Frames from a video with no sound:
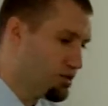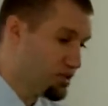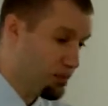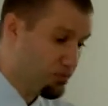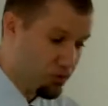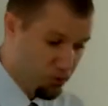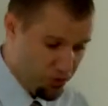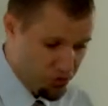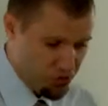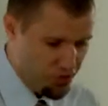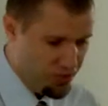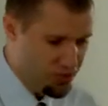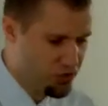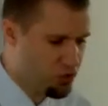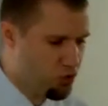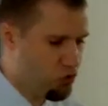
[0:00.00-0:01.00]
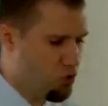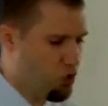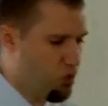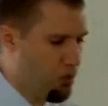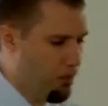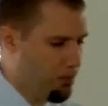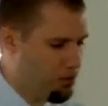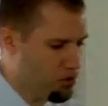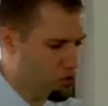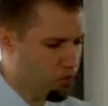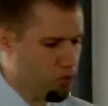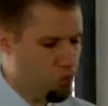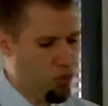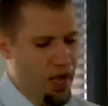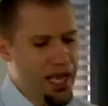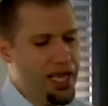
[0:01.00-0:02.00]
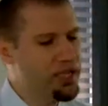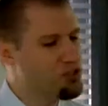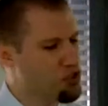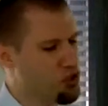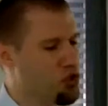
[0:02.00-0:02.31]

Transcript: some Christians, who put way